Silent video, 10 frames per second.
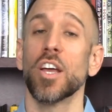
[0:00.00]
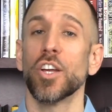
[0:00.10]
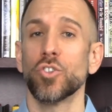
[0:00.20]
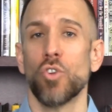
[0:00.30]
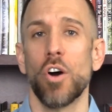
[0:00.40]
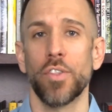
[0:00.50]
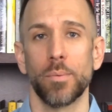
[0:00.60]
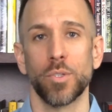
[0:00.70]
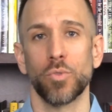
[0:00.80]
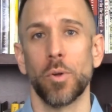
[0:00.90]
and draw
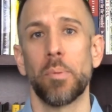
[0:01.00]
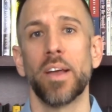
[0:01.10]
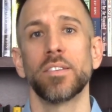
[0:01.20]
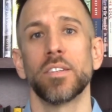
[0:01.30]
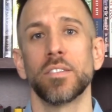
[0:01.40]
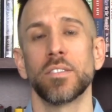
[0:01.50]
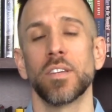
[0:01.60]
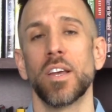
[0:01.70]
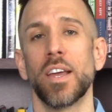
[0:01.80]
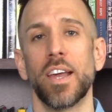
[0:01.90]
them to repentance
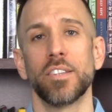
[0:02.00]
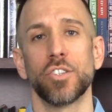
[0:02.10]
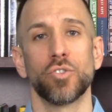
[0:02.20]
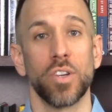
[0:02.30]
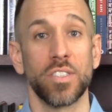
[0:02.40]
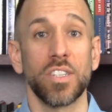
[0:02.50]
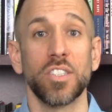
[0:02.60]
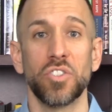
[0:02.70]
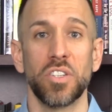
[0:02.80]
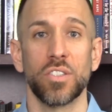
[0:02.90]
and to trusting
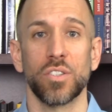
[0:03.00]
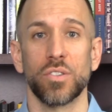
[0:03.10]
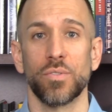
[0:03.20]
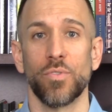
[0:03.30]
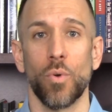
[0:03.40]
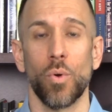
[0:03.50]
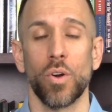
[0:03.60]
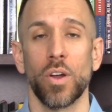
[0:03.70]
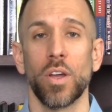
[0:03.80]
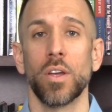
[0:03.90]
in Jesus
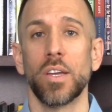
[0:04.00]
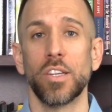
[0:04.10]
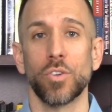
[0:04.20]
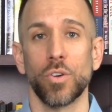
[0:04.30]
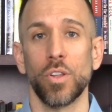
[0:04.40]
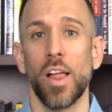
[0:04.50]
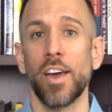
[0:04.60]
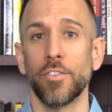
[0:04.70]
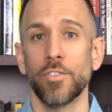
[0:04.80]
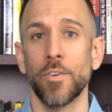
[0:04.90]
for eternal
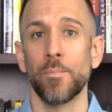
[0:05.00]
life.